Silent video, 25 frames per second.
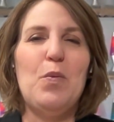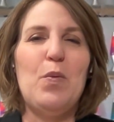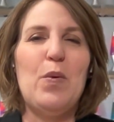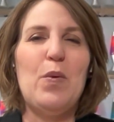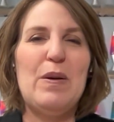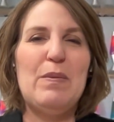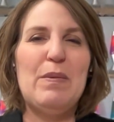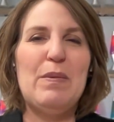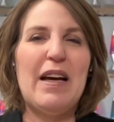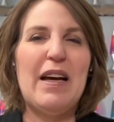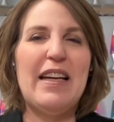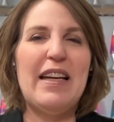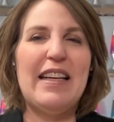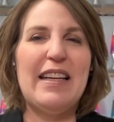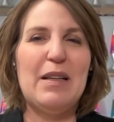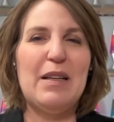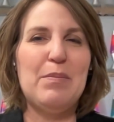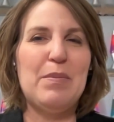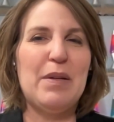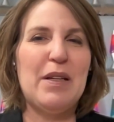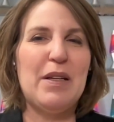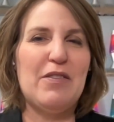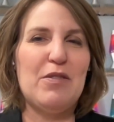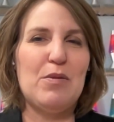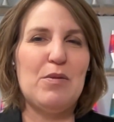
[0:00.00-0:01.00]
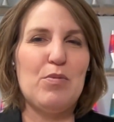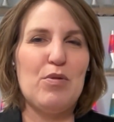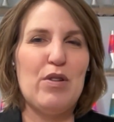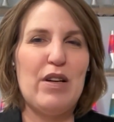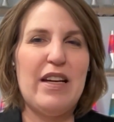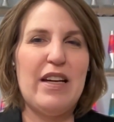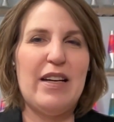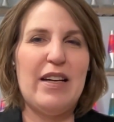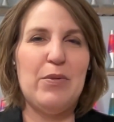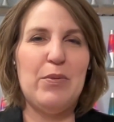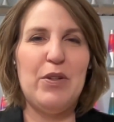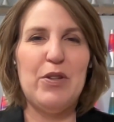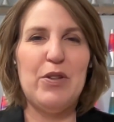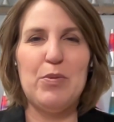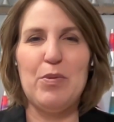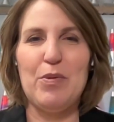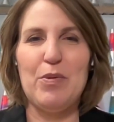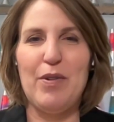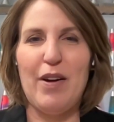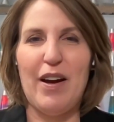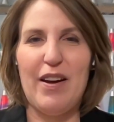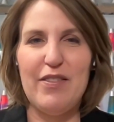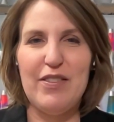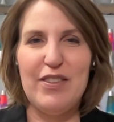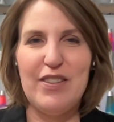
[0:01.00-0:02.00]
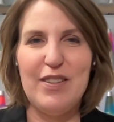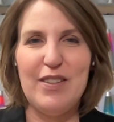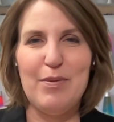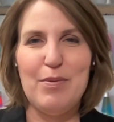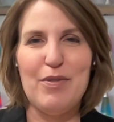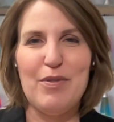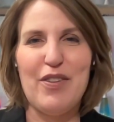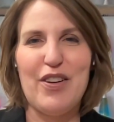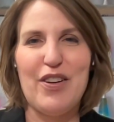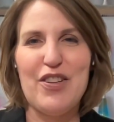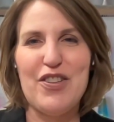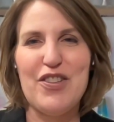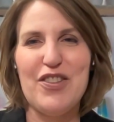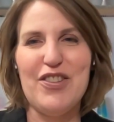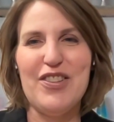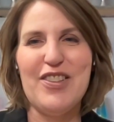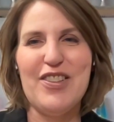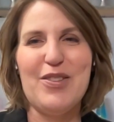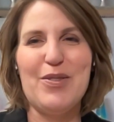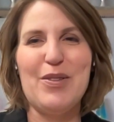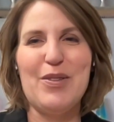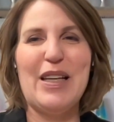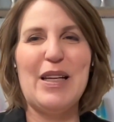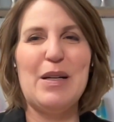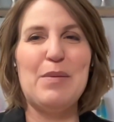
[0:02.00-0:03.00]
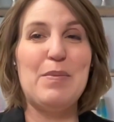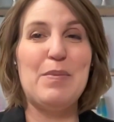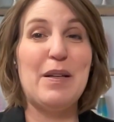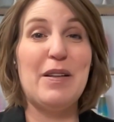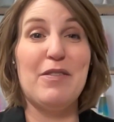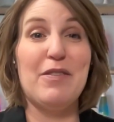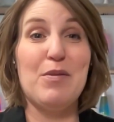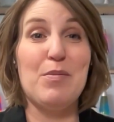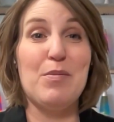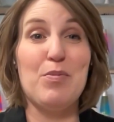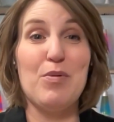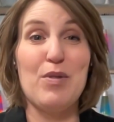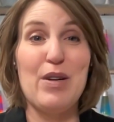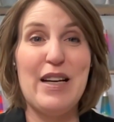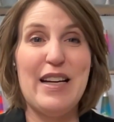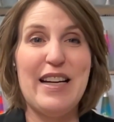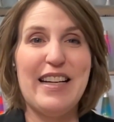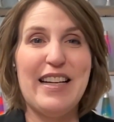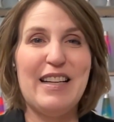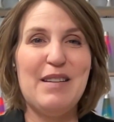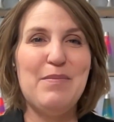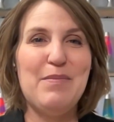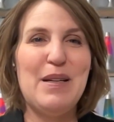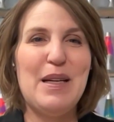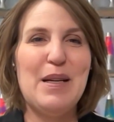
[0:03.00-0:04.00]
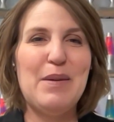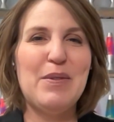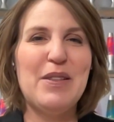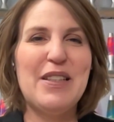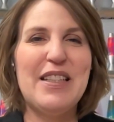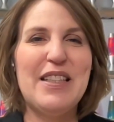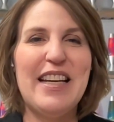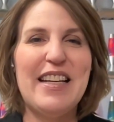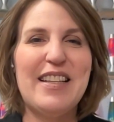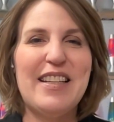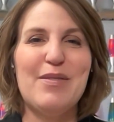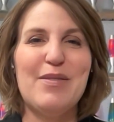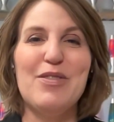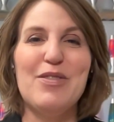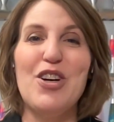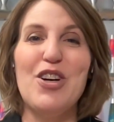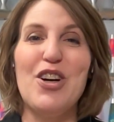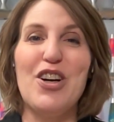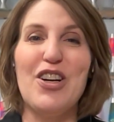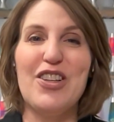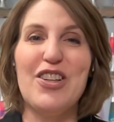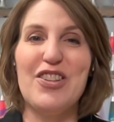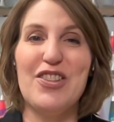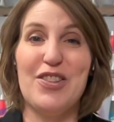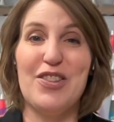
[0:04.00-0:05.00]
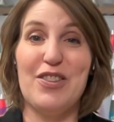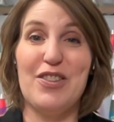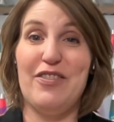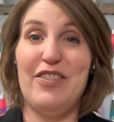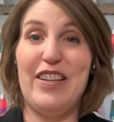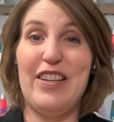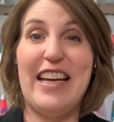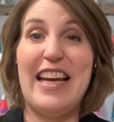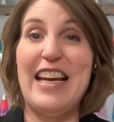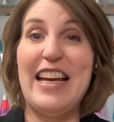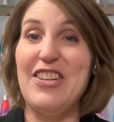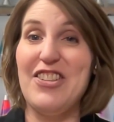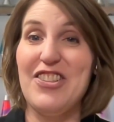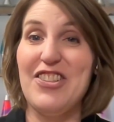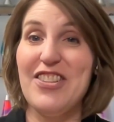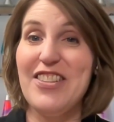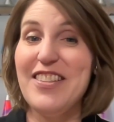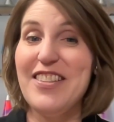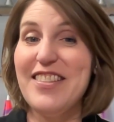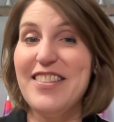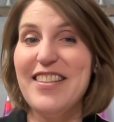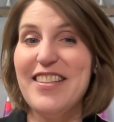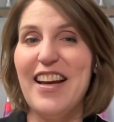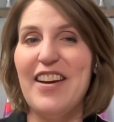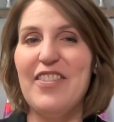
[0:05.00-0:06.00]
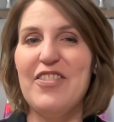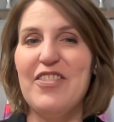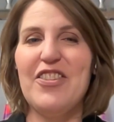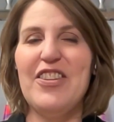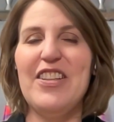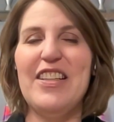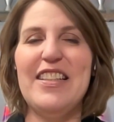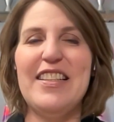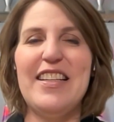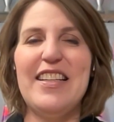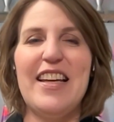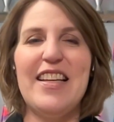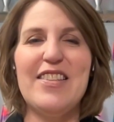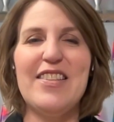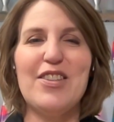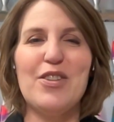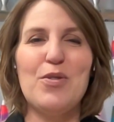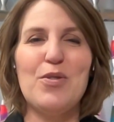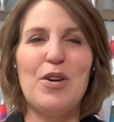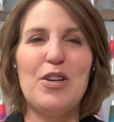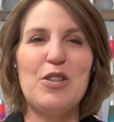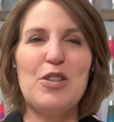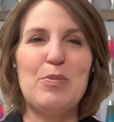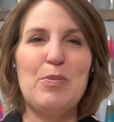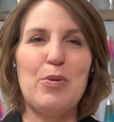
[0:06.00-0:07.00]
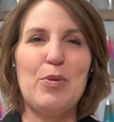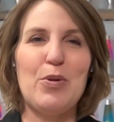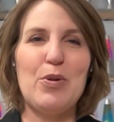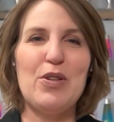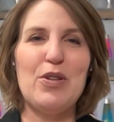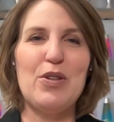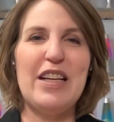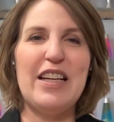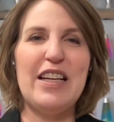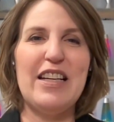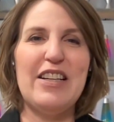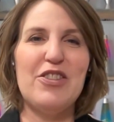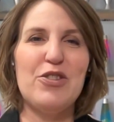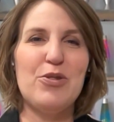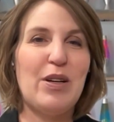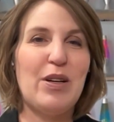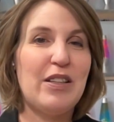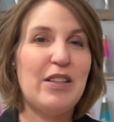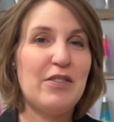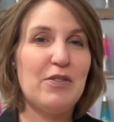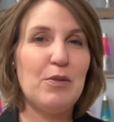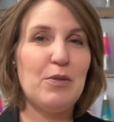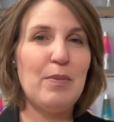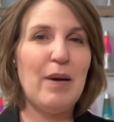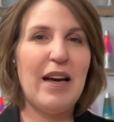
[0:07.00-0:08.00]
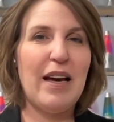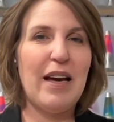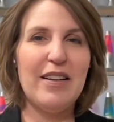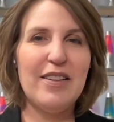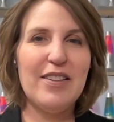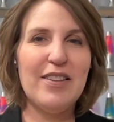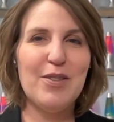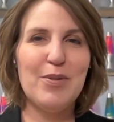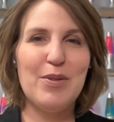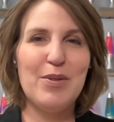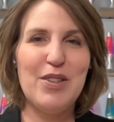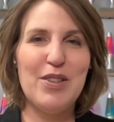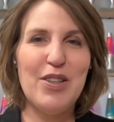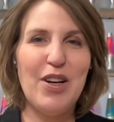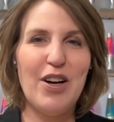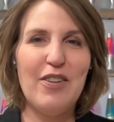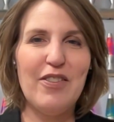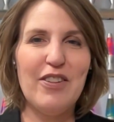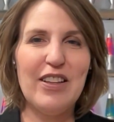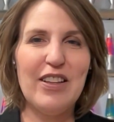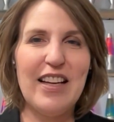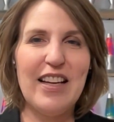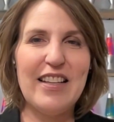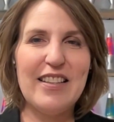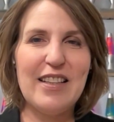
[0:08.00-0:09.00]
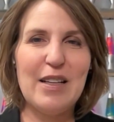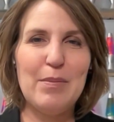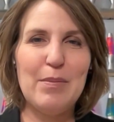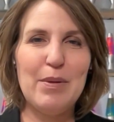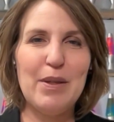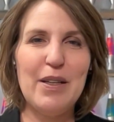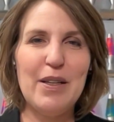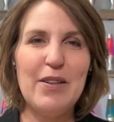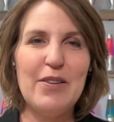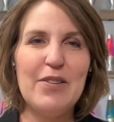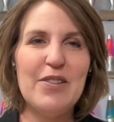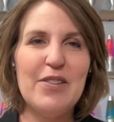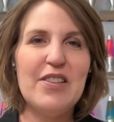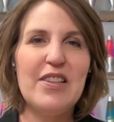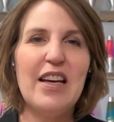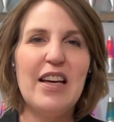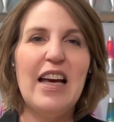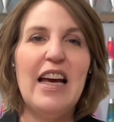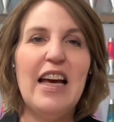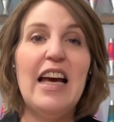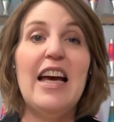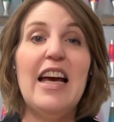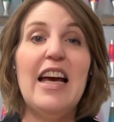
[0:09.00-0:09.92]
we might get a bit of a break, we as privacy professionals would get a bit of a break and be able to take some long-deserved vacations after the intense cross-border data transfer battles we saw over the last couple of years,